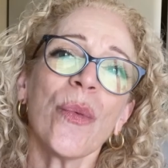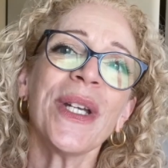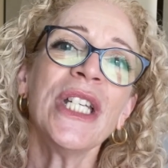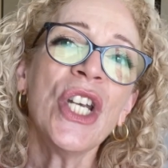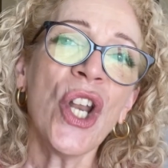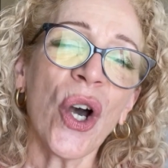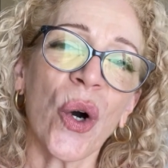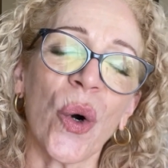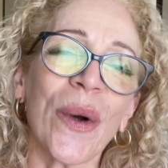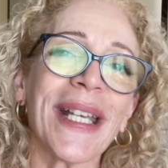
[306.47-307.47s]
we
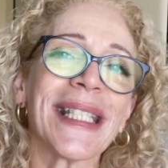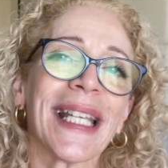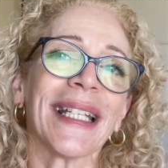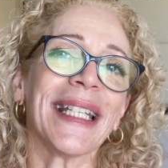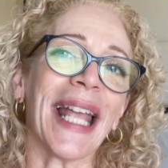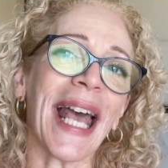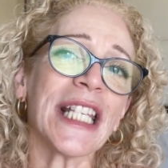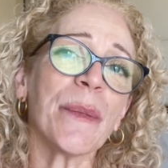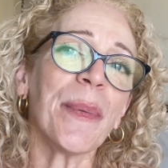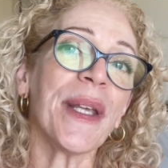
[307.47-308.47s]
know is that the
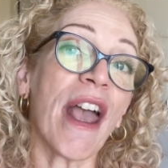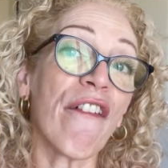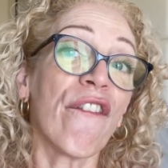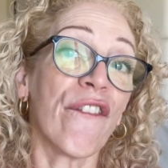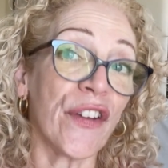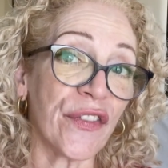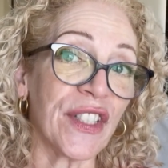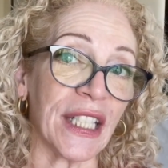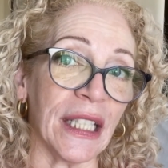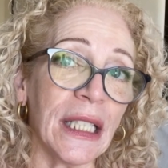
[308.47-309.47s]
SPF
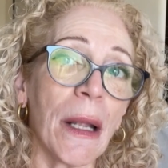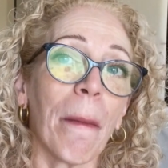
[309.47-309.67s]
15